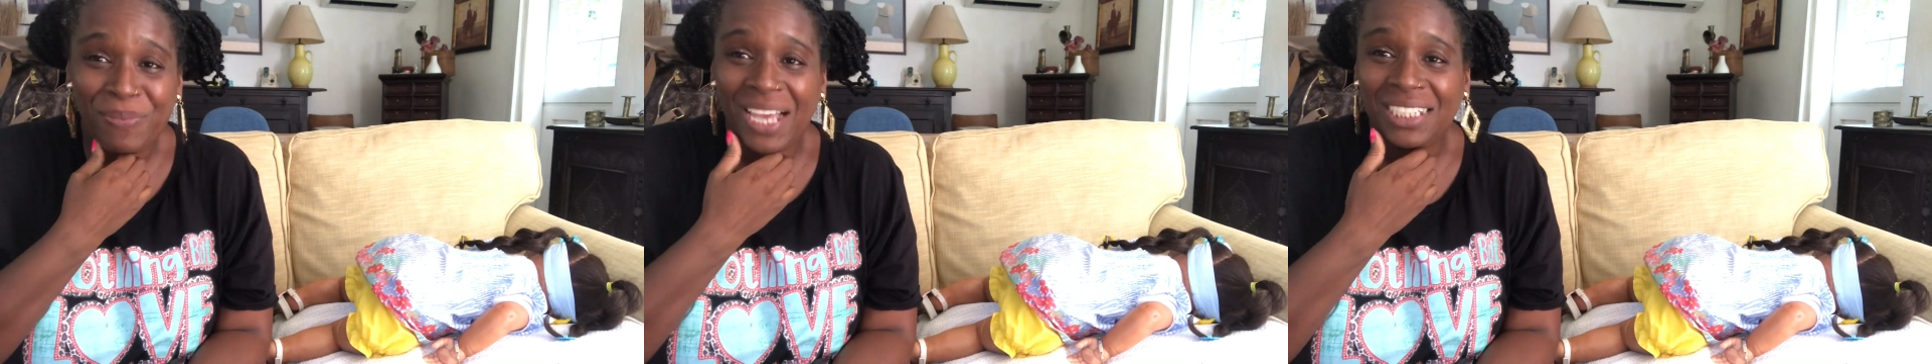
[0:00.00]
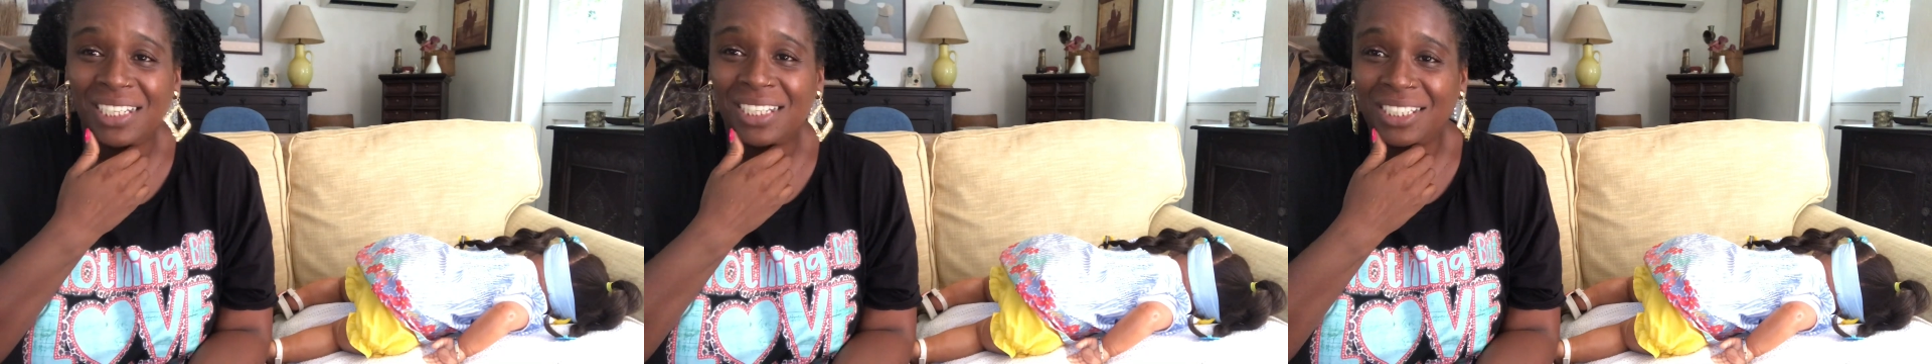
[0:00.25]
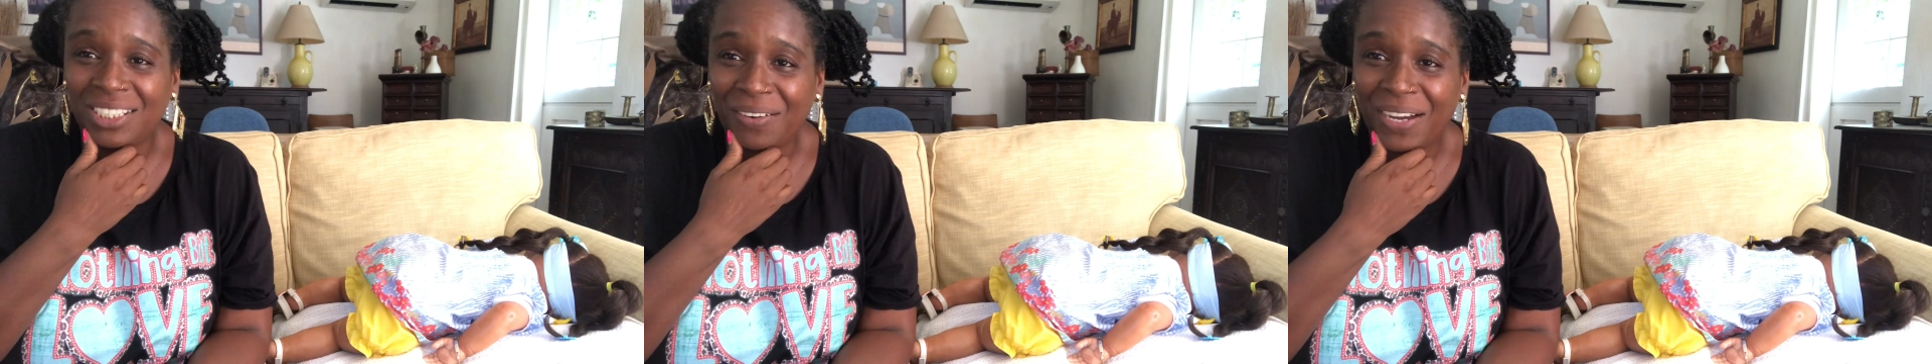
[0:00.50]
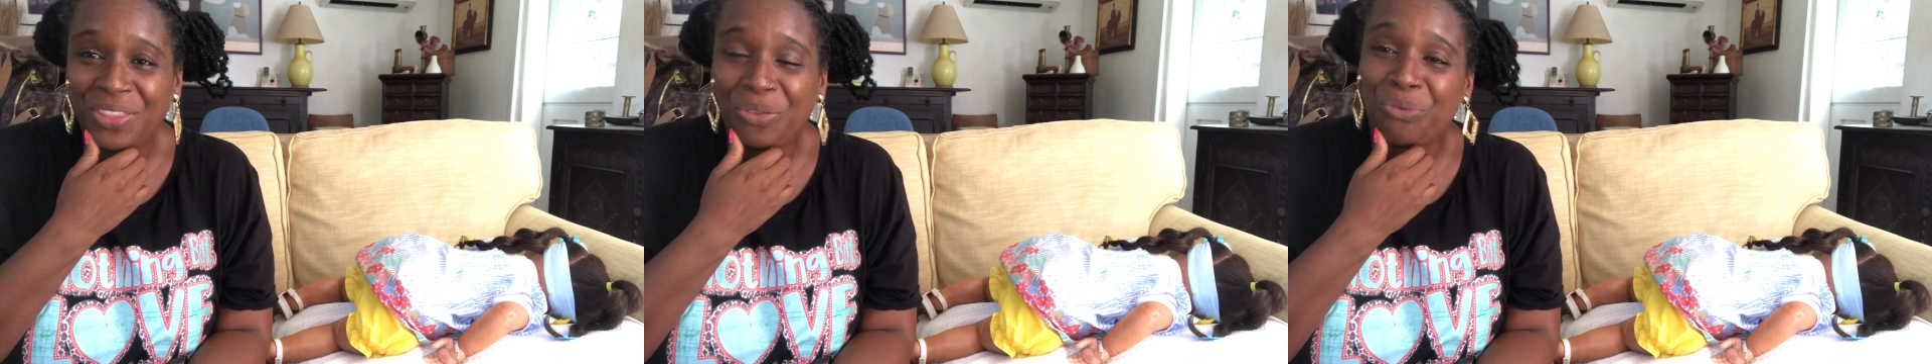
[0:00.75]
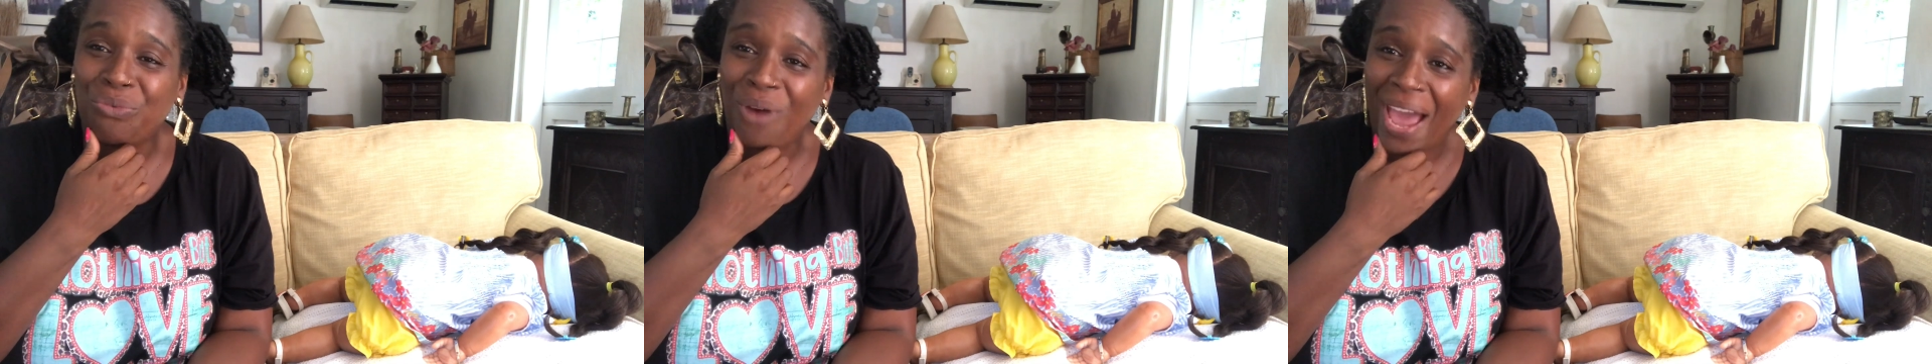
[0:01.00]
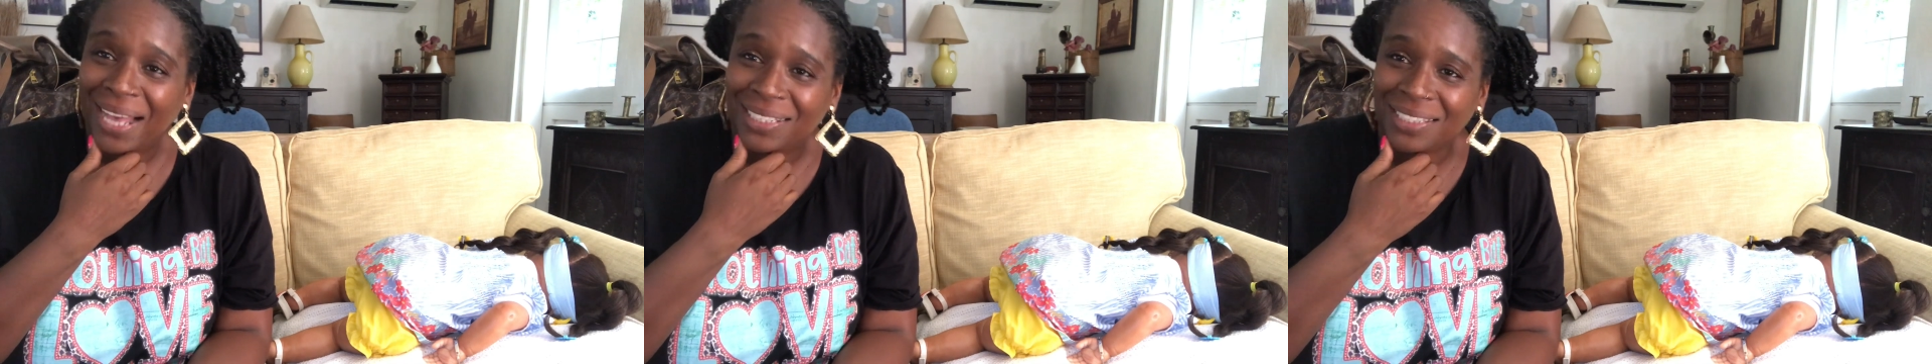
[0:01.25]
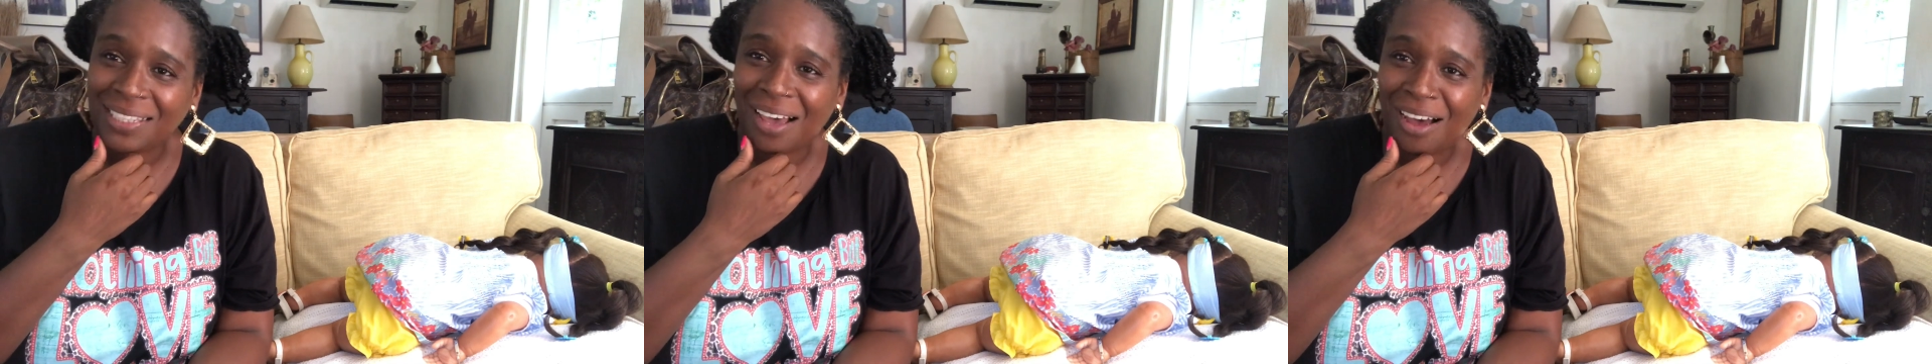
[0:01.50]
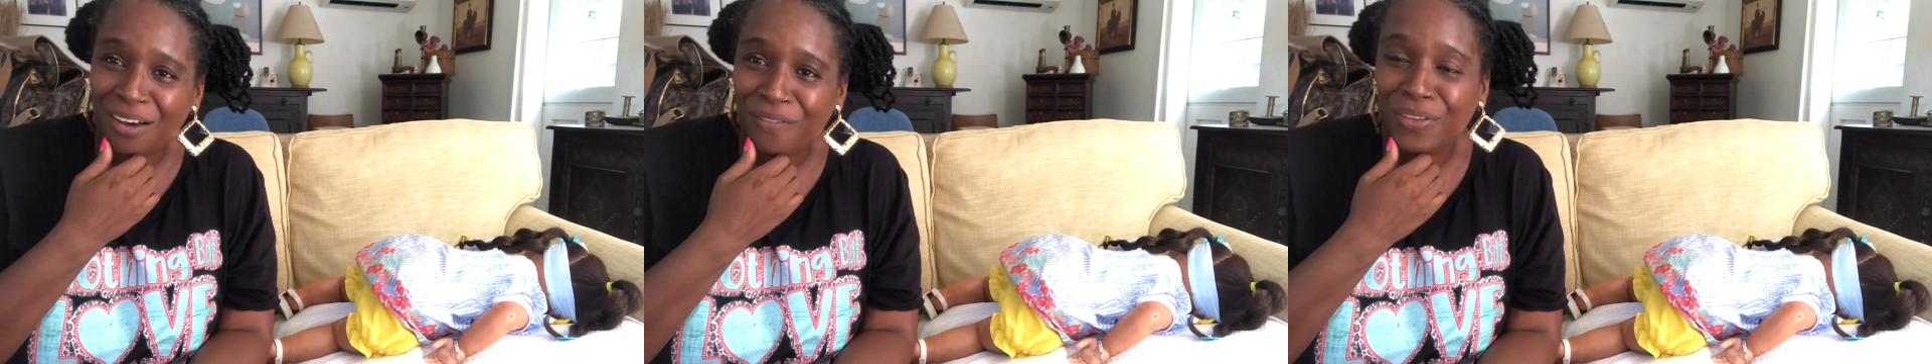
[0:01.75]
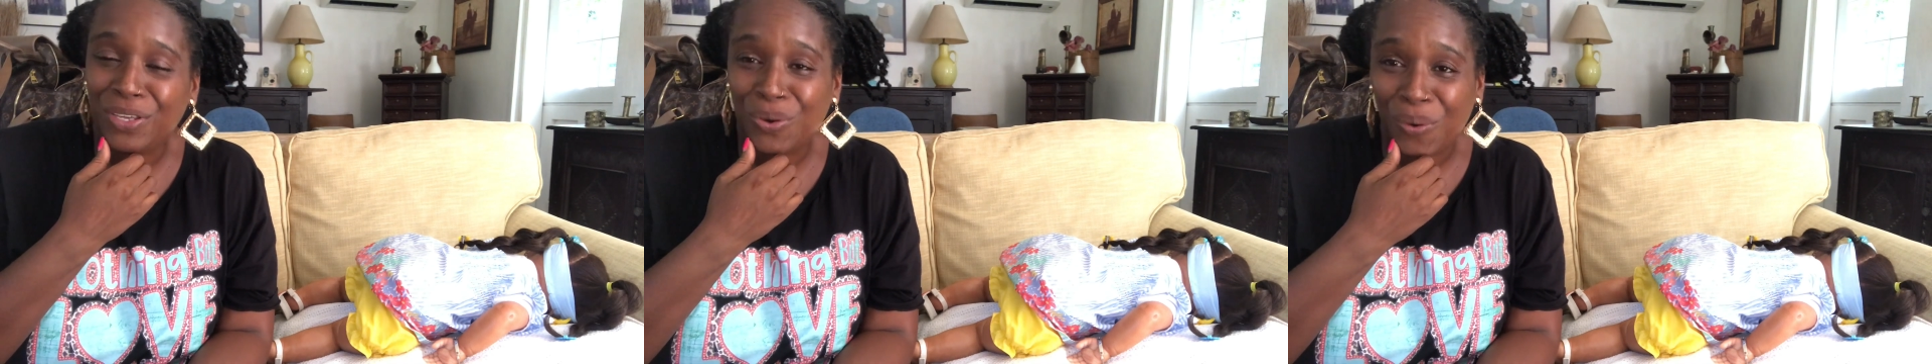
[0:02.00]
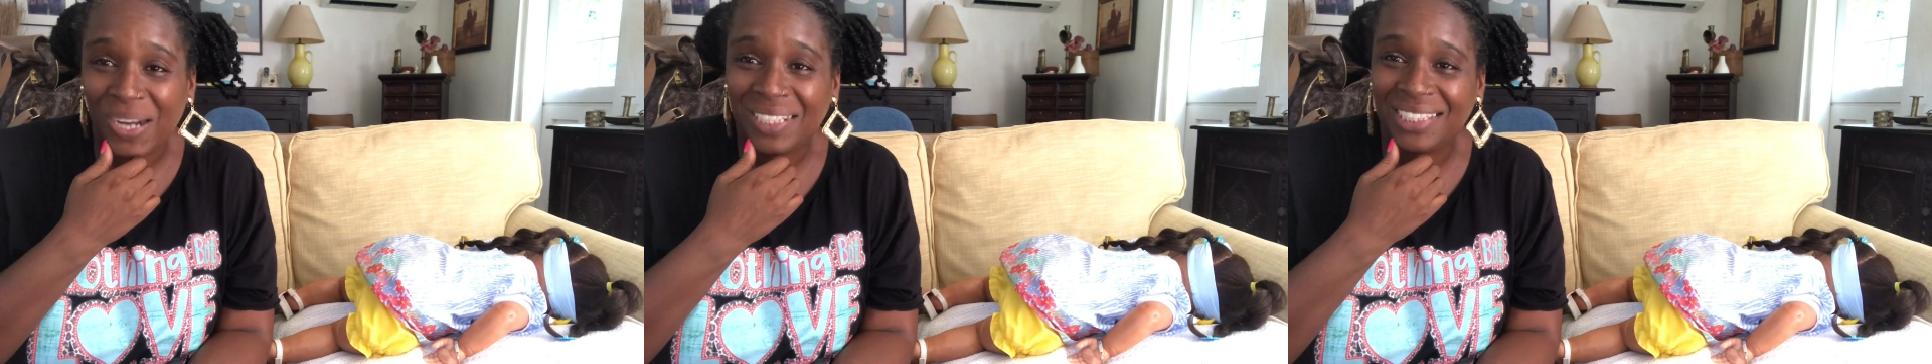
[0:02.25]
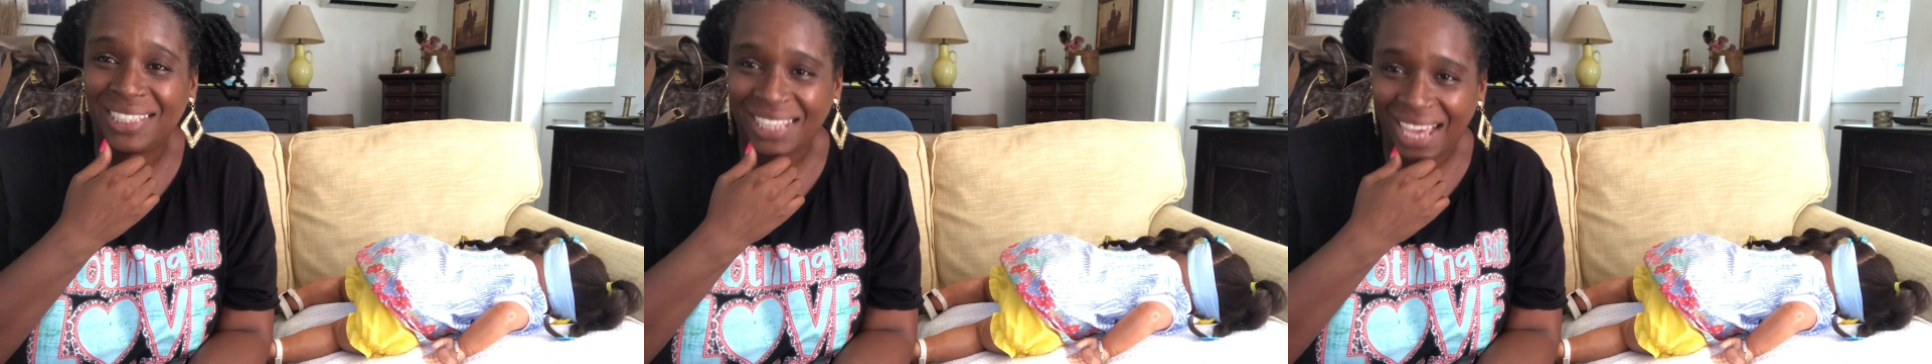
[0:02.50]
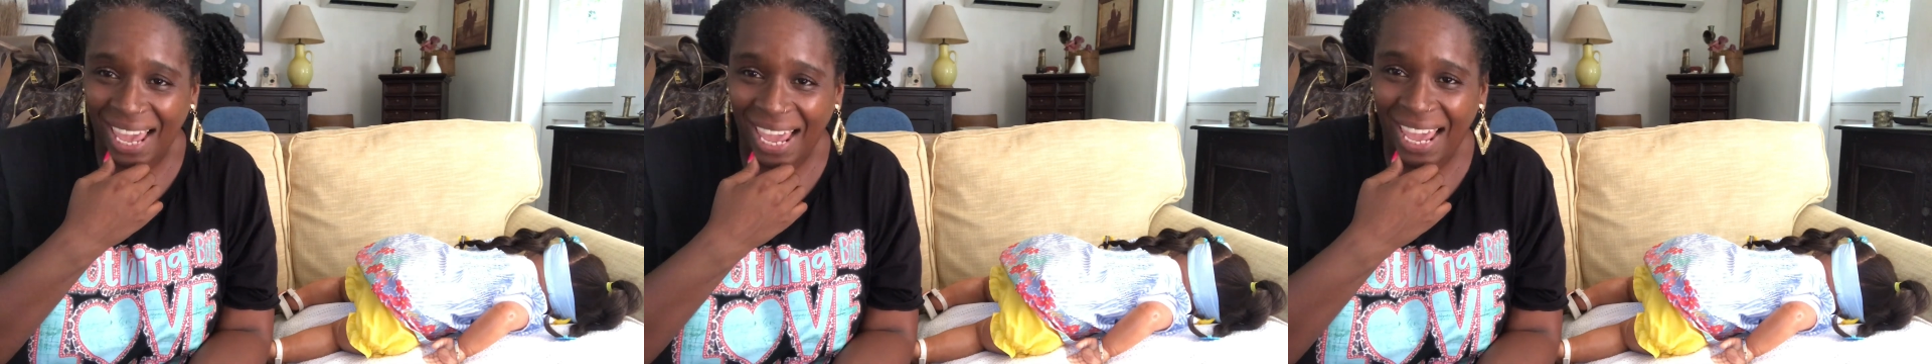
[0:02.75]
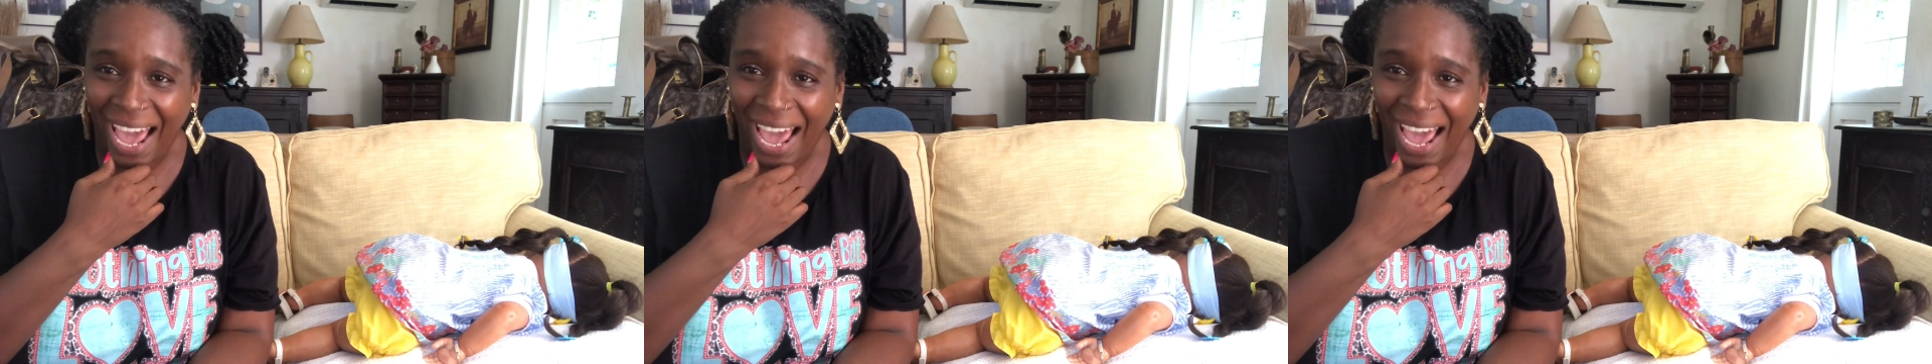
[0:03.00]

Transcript: that you enjoyed the rest of your day.